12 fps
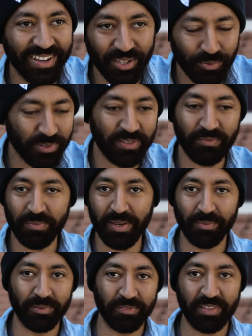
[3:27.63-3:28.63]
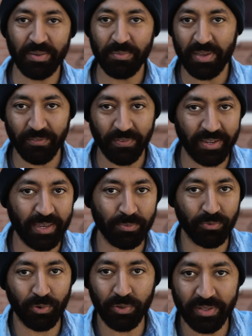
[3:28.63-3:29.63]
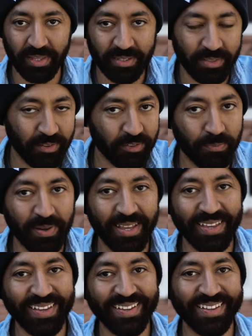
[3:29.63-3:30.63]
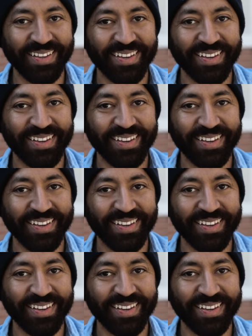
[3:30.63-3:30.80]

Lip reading: You wouldn't even be able to see me if I kept rolling like this. But